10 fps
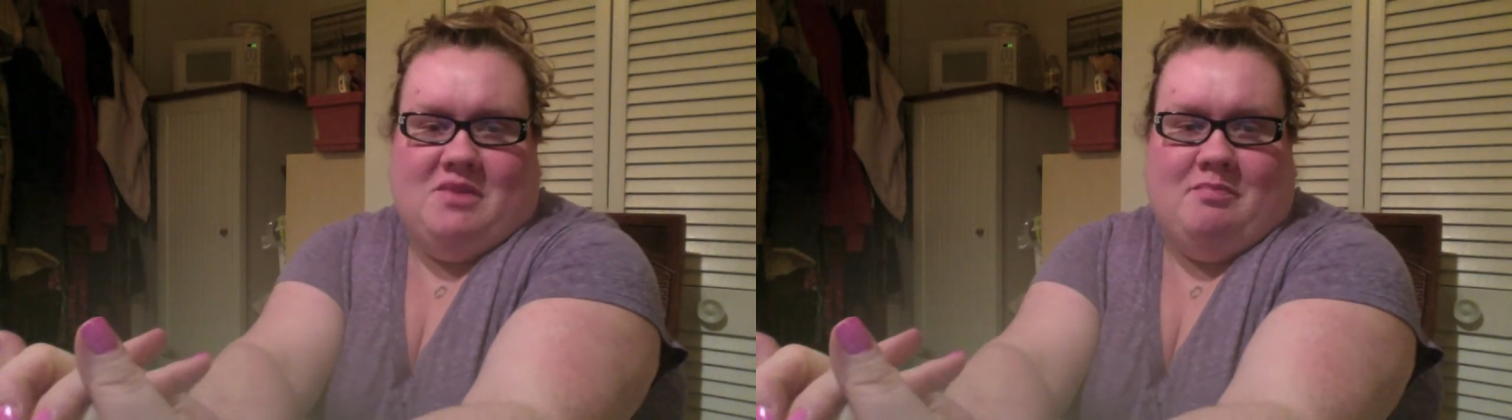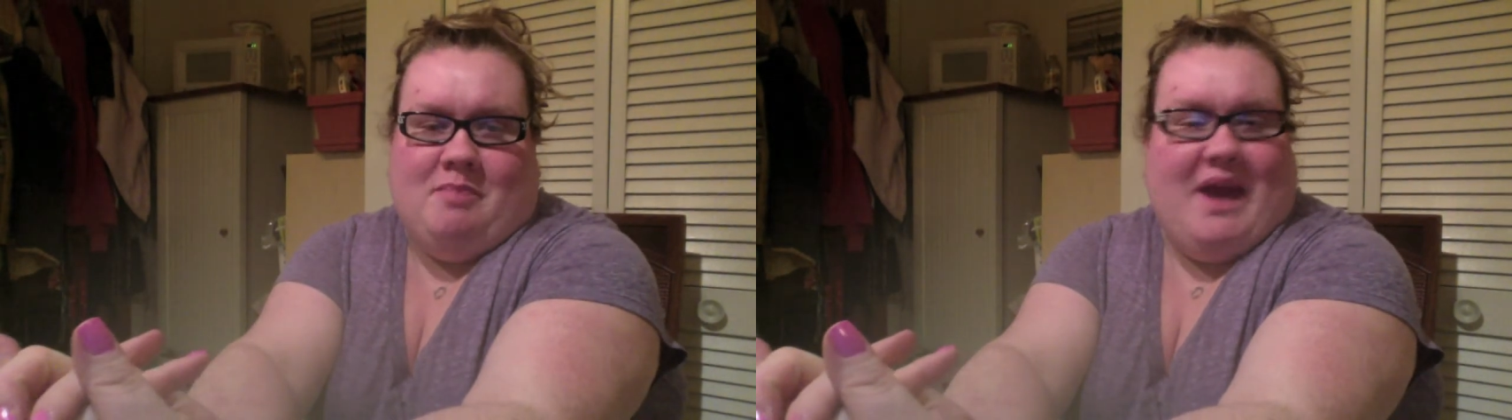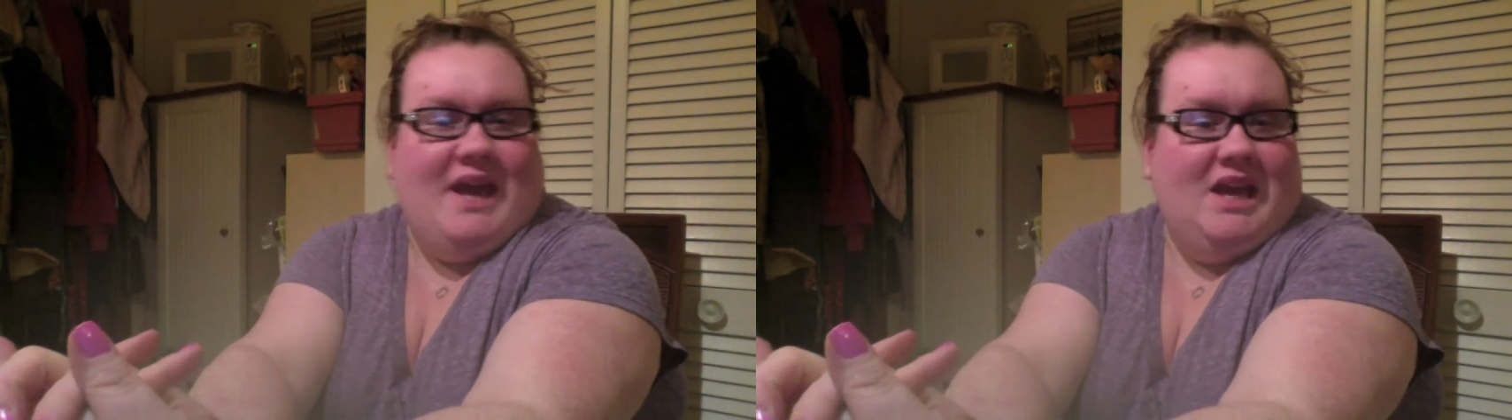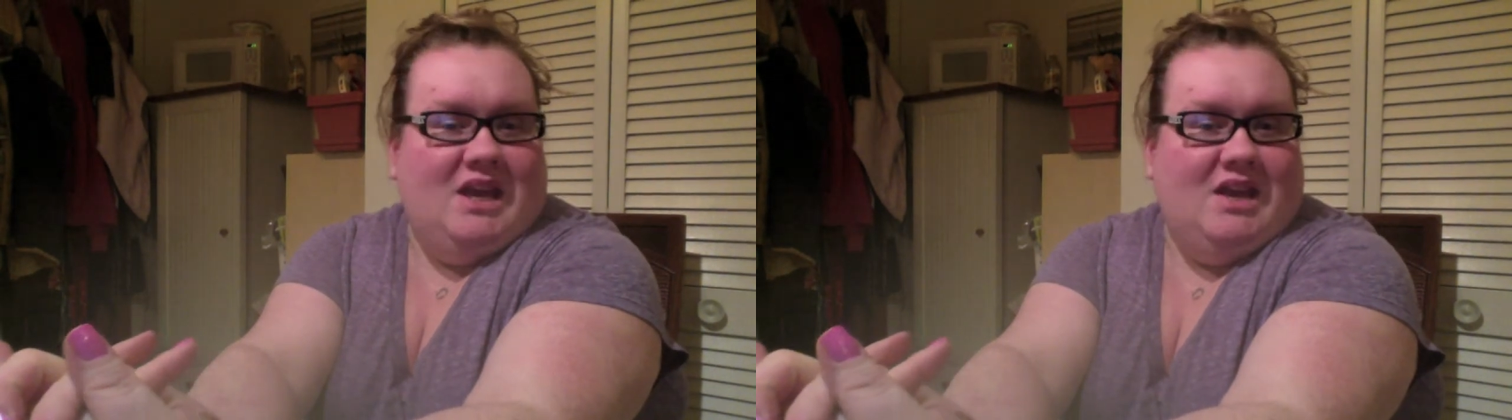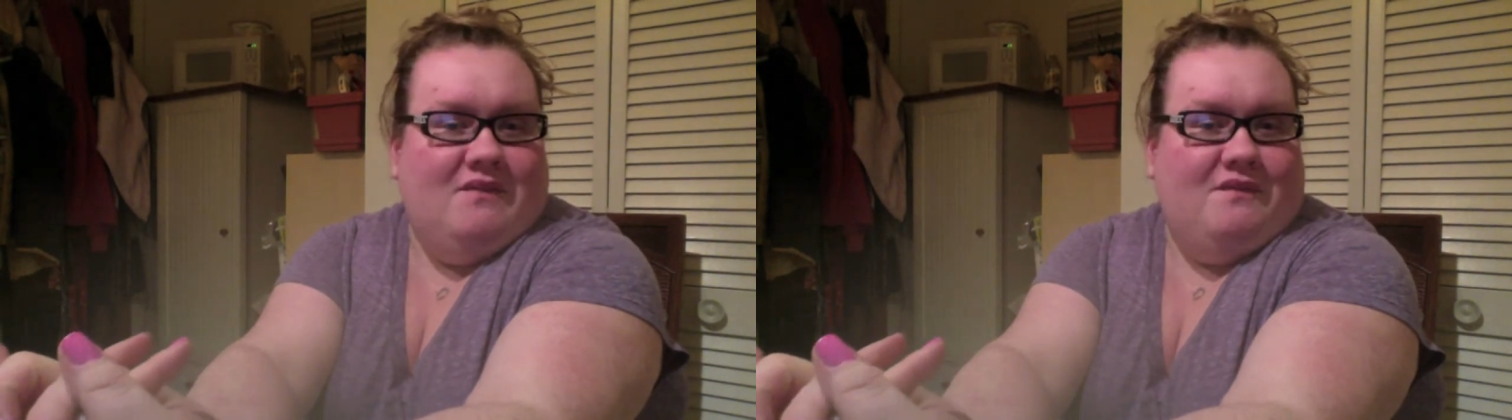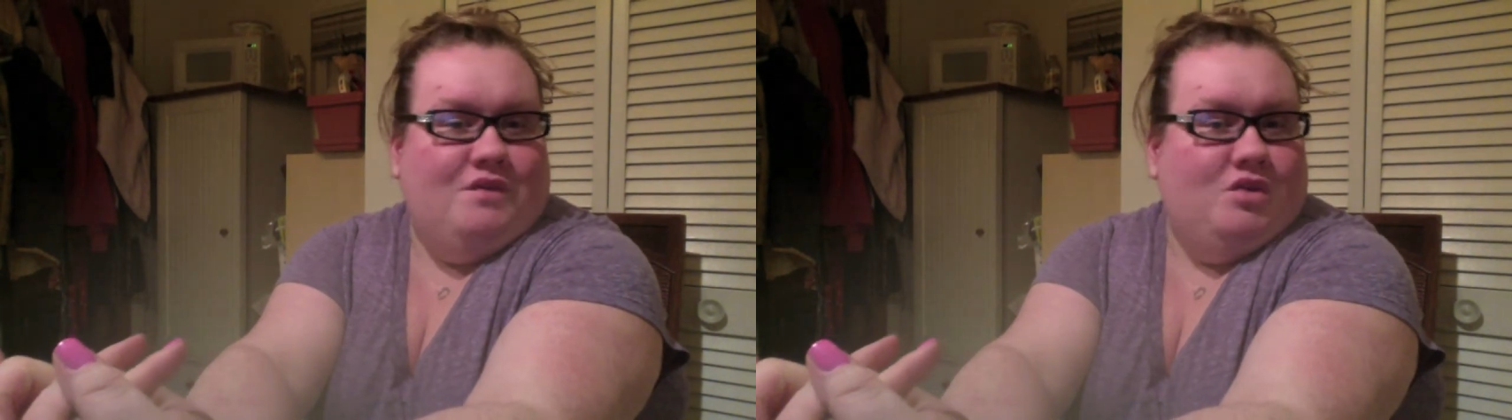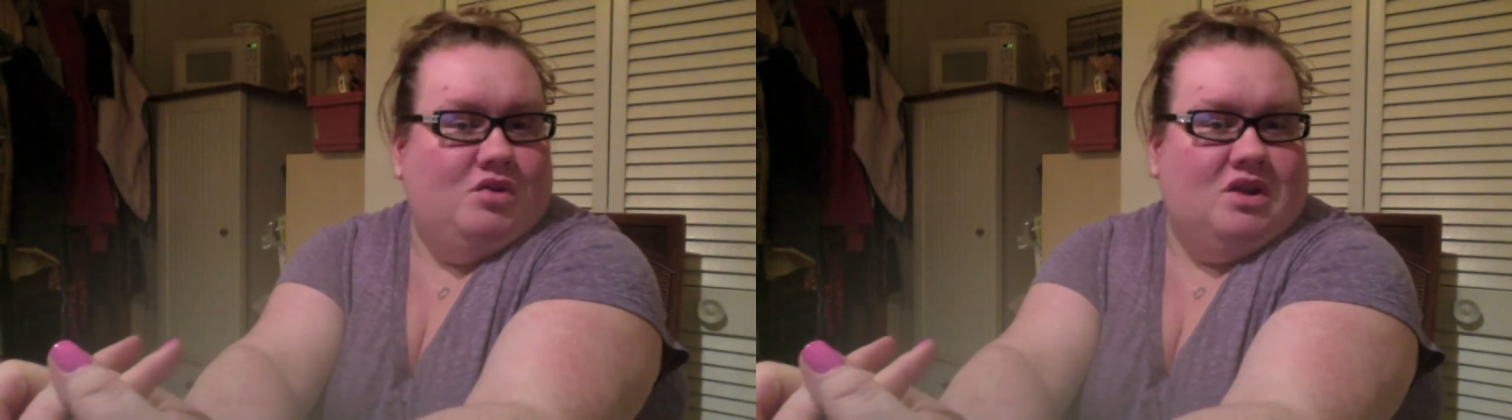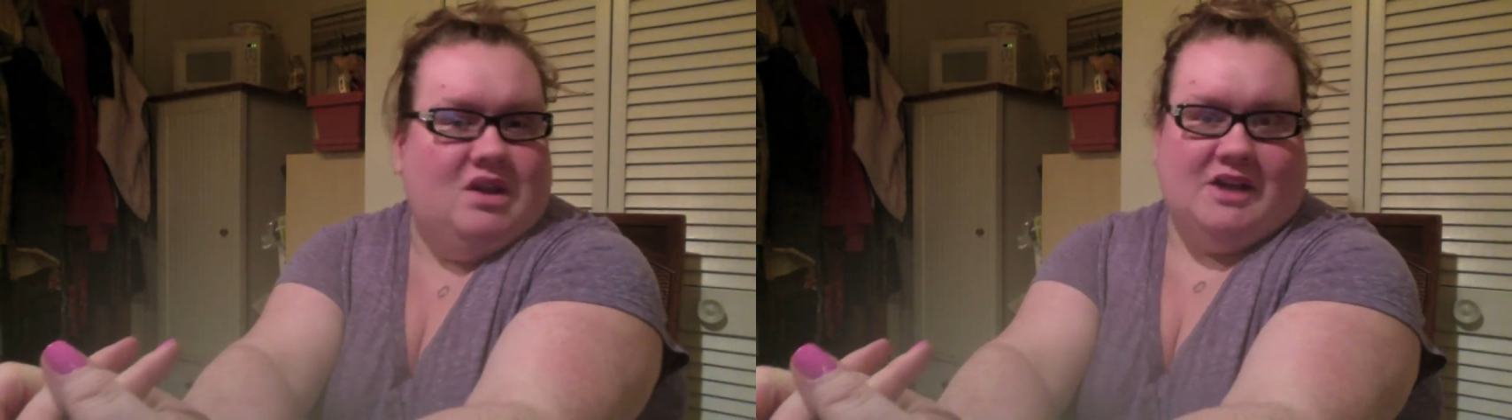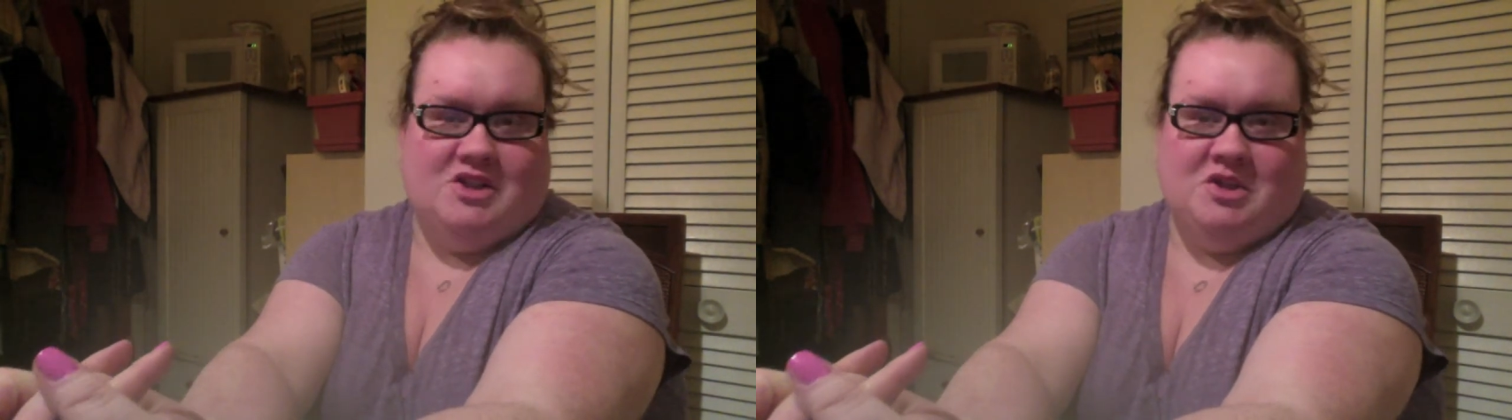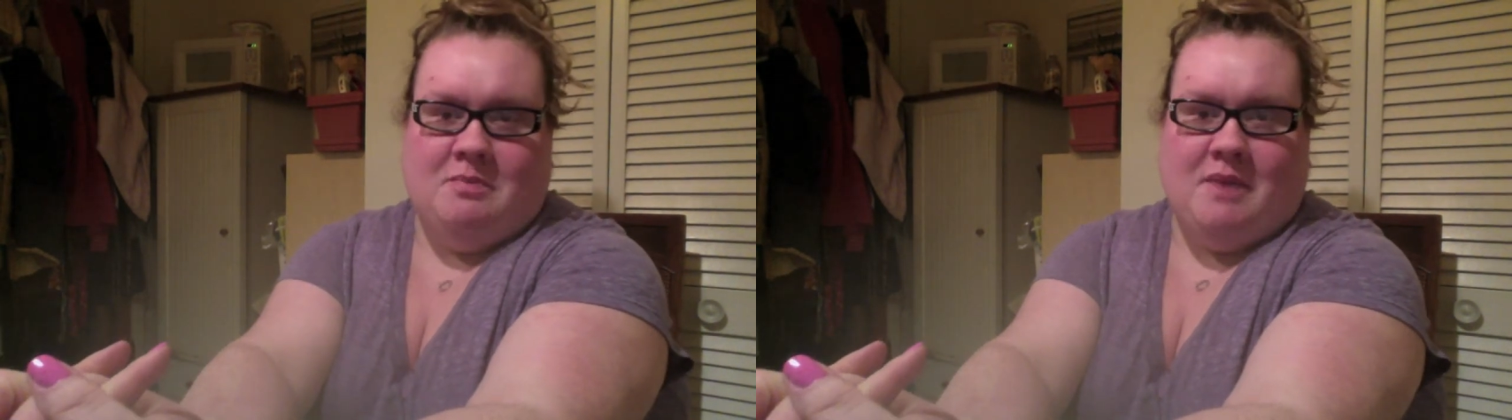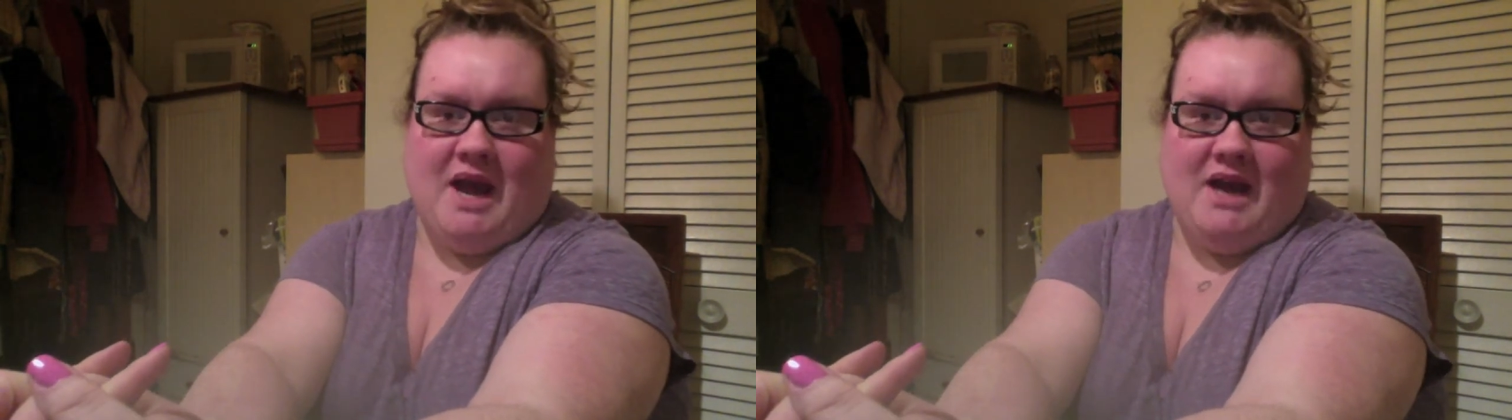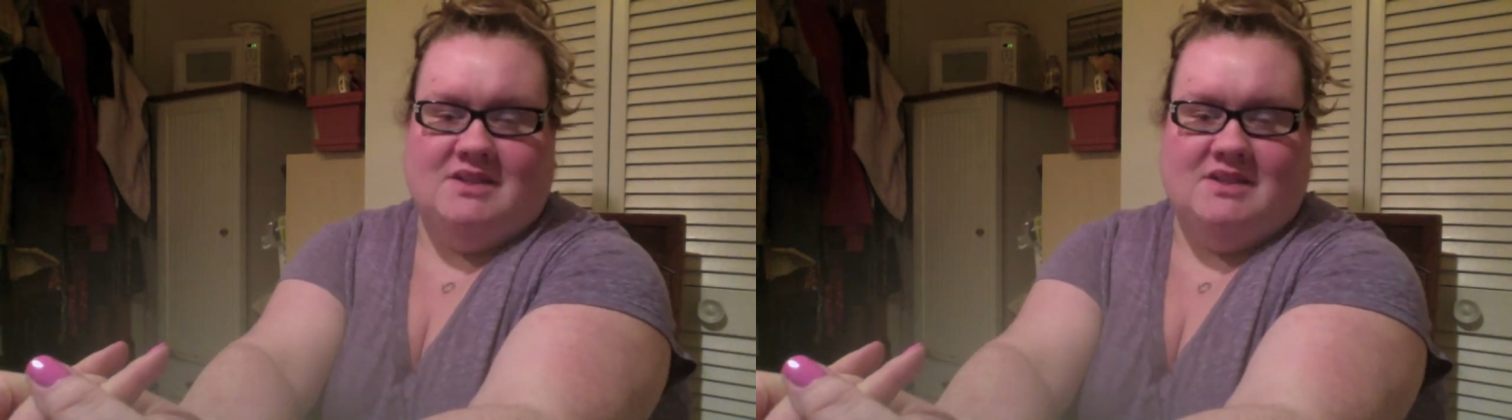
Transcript: buying full collection packs.